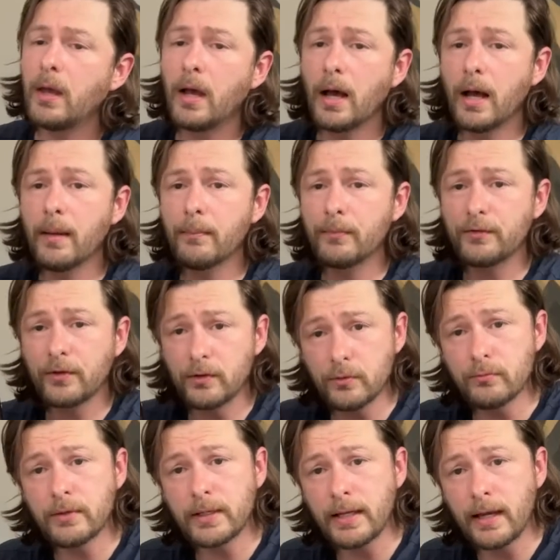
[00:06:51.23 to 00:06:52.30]
Um, so
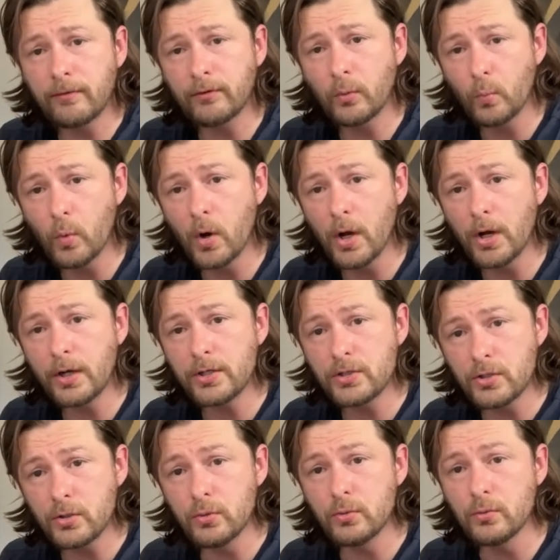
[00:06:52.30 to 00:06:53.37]
you really have to work
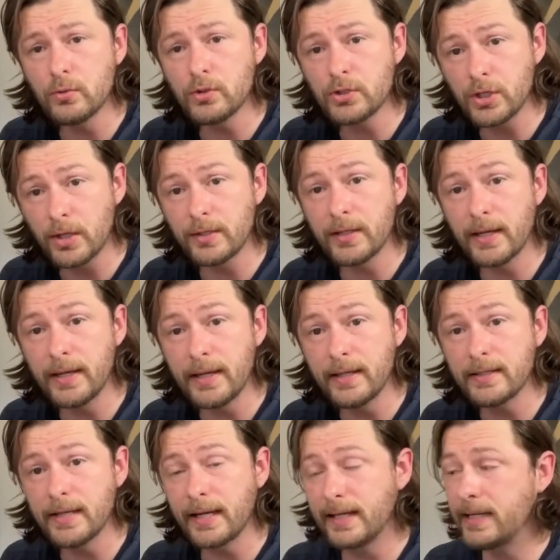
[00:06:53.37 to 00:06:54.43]
to shut the
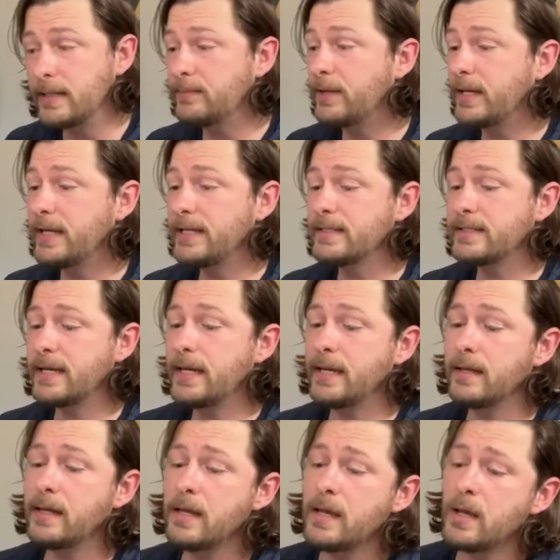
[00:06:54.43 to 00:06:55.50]
lid and keep the heat
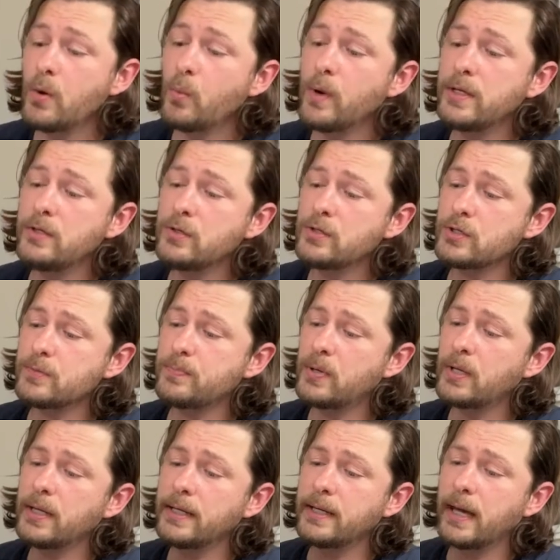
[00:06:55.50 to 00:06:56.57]
in. When you just
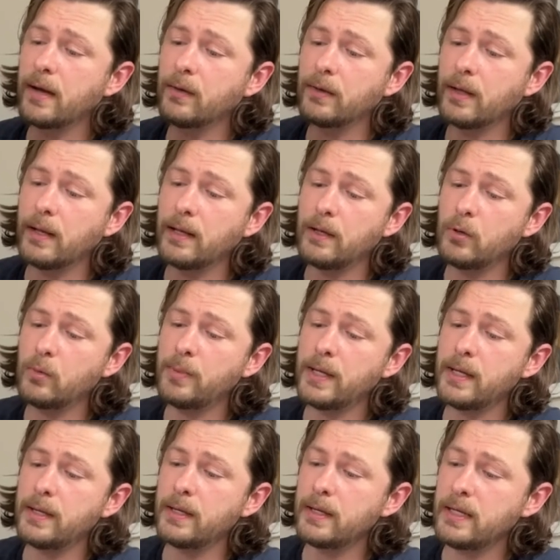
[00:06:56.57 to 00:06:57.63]
pull it down a little
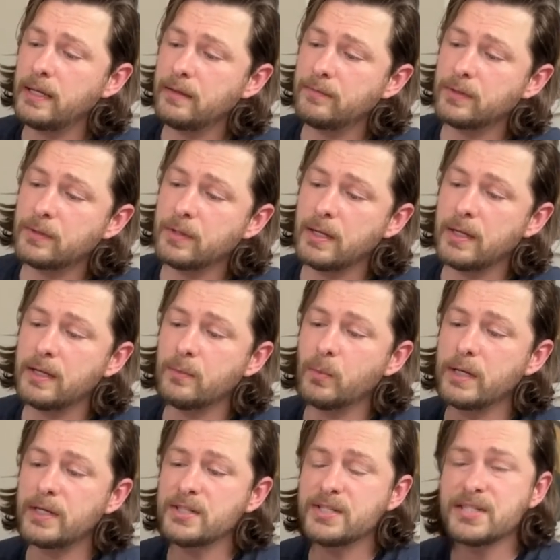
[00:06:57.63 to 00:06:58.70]
bit, even
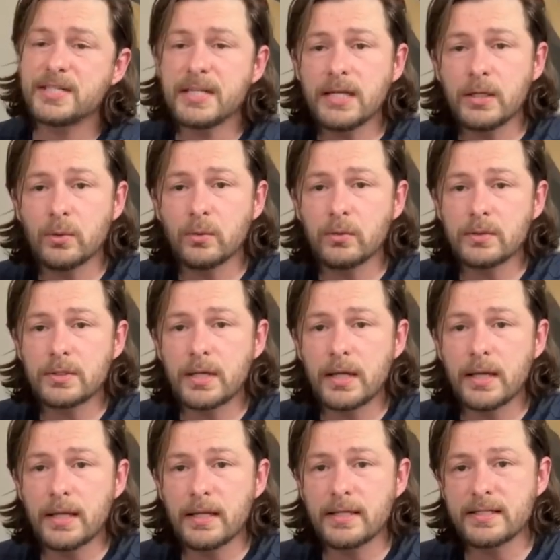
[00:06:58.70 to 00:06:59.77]
when it's sealed,
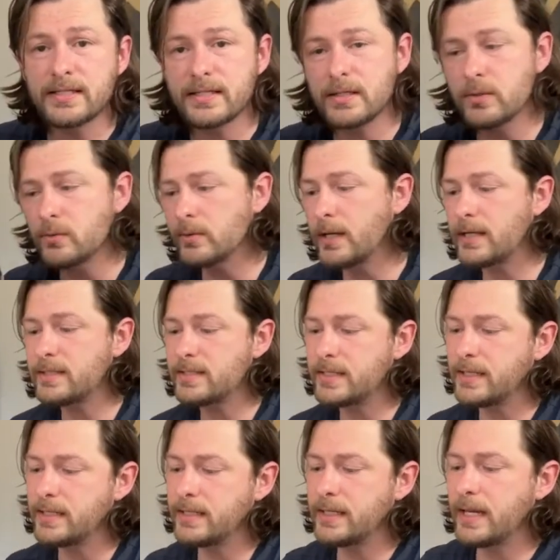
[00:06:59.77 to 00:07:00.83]
it still lets in the